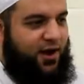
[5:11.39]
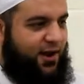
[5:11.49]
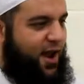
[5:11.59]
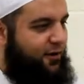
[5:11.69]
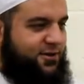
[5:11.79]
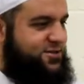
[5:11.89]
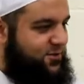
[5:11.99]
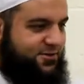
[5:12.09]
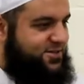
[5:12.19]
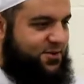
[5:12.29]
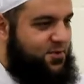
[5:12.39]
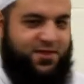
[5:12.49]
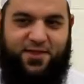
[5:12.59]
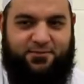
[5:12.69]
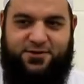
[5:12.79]
and a characteristic
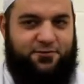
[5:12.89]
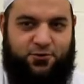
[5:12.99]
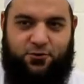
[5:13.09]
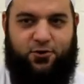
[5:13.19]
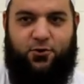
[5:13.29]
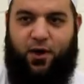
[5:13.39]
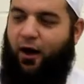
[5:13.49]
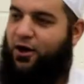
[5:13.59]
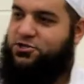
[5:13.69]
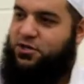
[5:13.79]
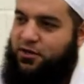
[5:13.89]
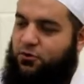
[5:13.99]
within themselves, you're not going to do it harshly.